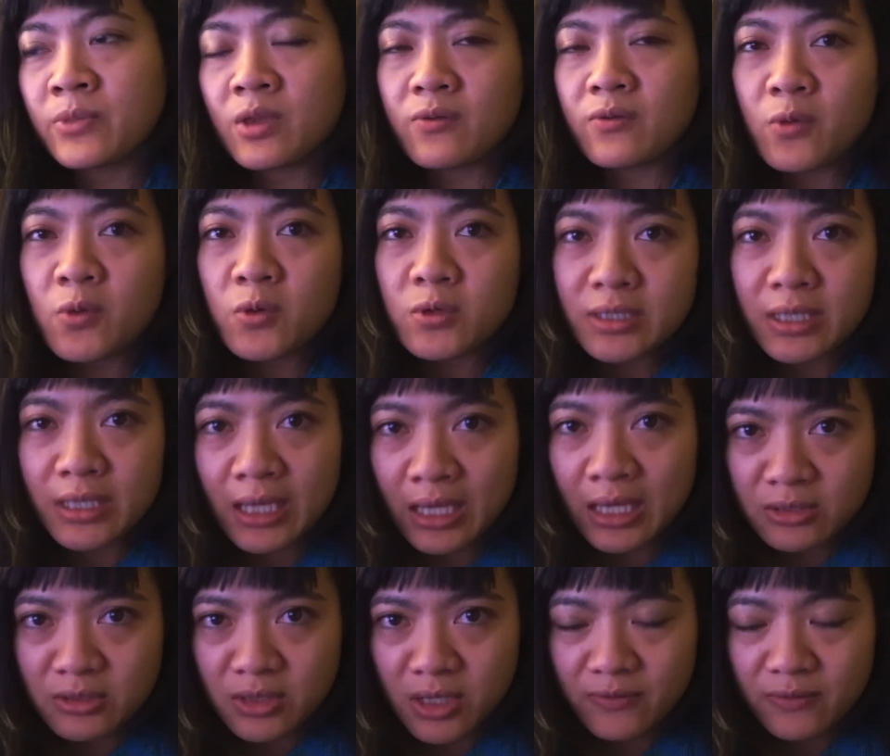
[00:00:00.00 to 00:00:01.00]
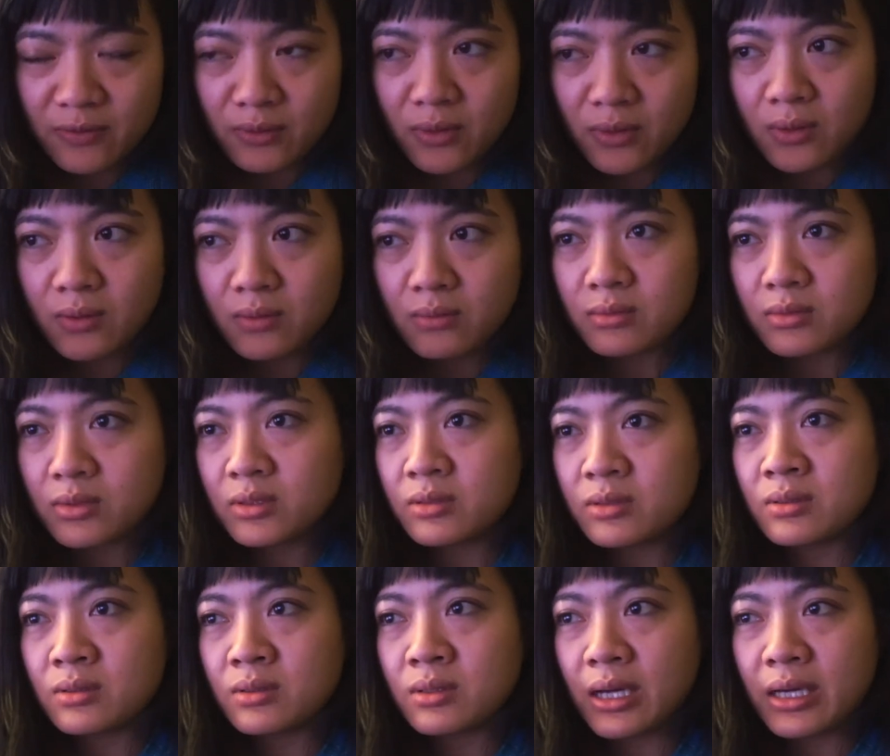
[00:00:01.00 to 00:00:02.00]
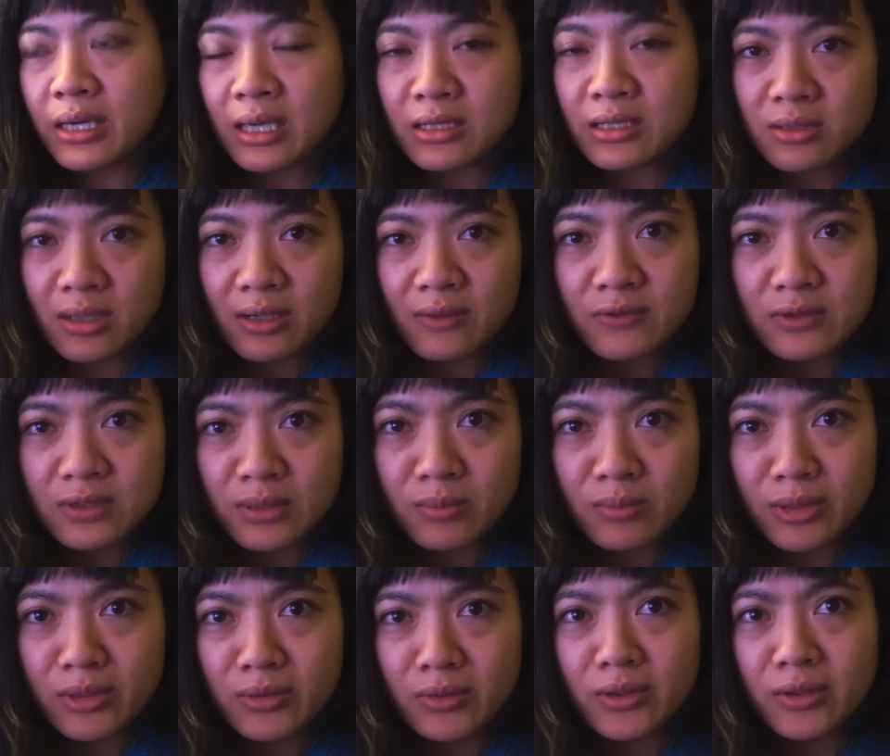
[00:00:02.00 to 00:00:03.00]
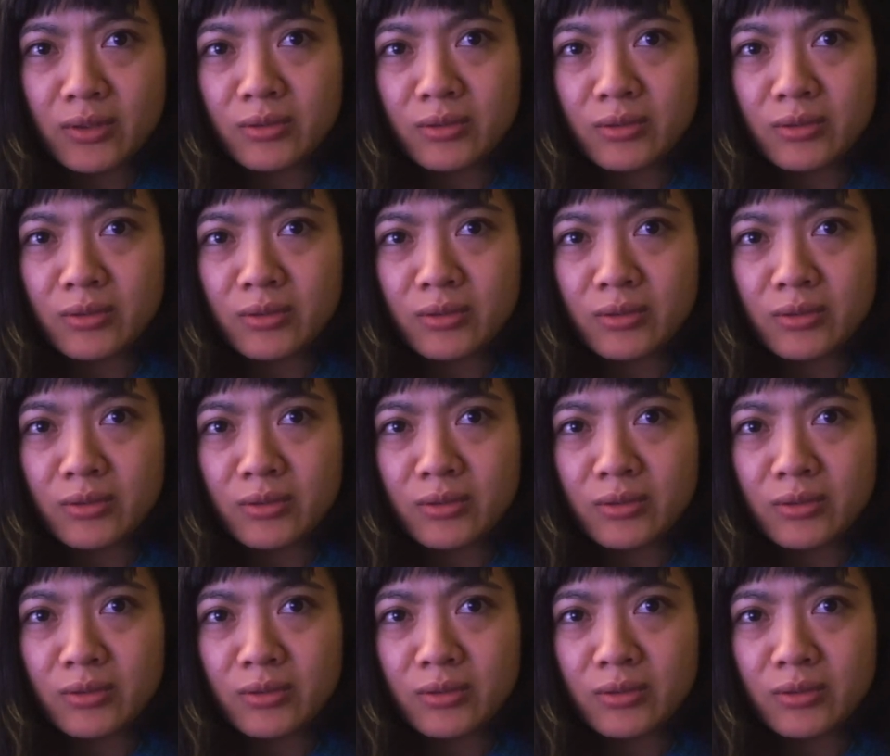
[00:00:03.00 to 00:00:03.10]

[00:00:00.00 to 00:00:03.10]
Of course, I can't drive alone. I can't drive with somebody